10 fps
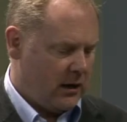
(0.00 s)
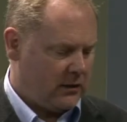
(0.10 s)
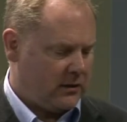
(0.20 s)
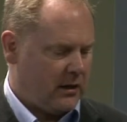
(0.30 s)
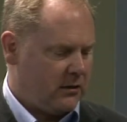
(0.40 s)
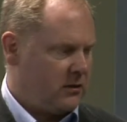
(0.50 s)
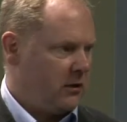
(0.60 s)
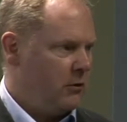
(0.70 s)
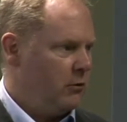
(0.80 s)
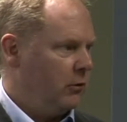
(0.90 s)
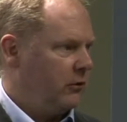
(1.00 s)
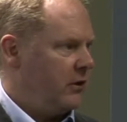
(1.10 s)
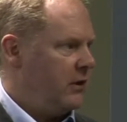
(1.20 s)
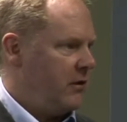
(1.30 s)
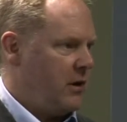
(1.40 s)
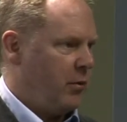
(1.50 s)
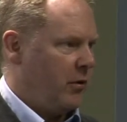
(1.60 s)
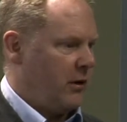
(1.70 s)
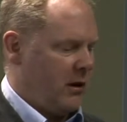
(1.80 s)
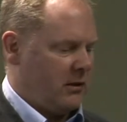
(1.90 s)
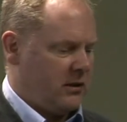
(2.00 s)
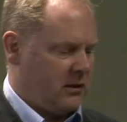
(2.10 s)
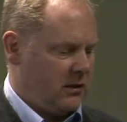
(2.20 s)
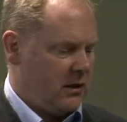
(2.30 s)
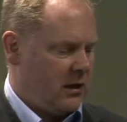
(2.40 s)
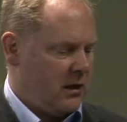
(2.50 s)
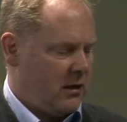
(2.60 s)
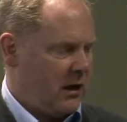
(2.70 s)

extends to Google TV products,